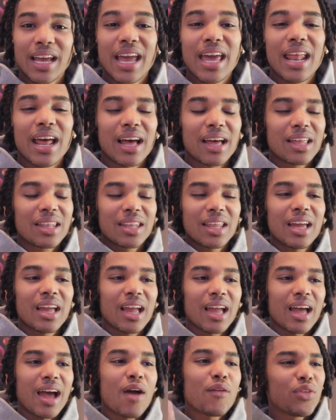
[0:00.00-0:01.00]
And
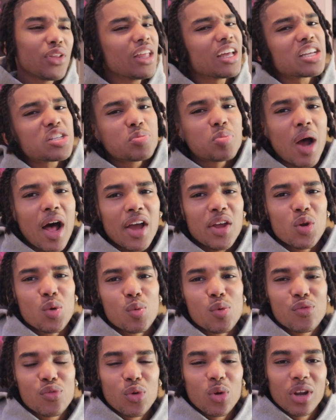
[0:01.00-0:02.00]
like, I feel like that's probably
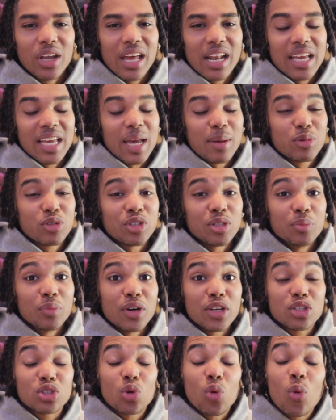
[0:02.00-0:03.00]
normal for organic chemistry,
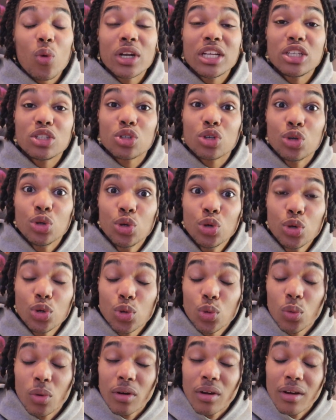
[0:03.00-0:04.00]
but
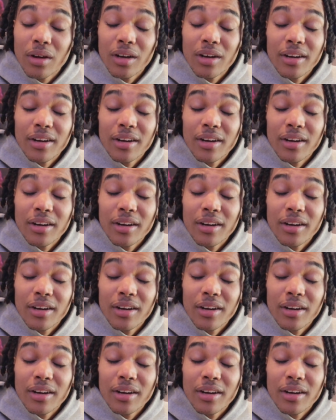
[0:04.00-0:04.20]
22?